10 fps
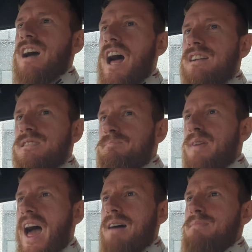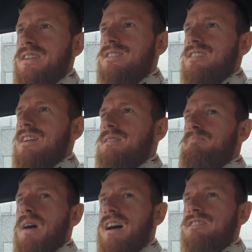The current Prime Minister,
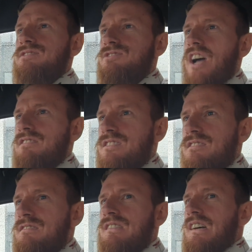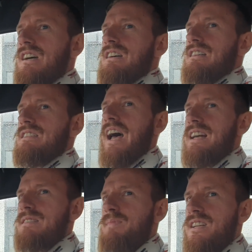Boris Johnson, has
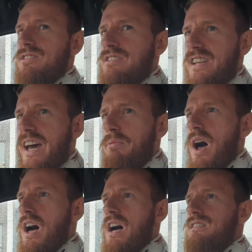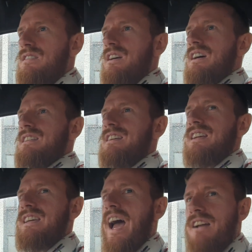asked me to say words that
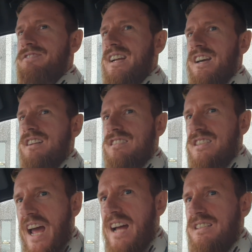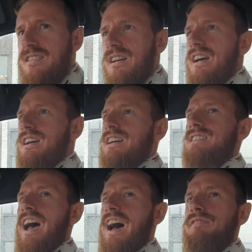I can't really understand because
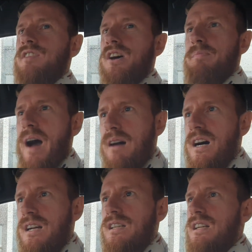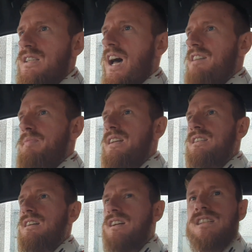I have no power because I've
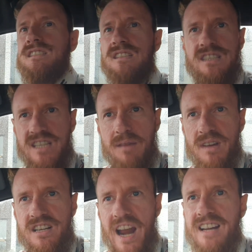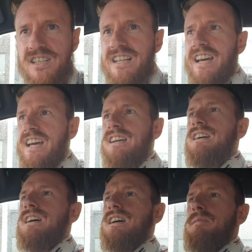been non-democratically
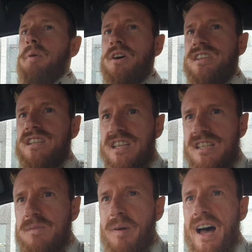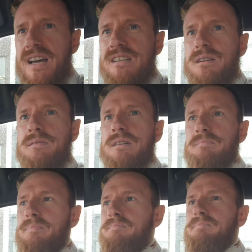put in this by
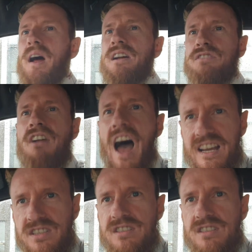birthright."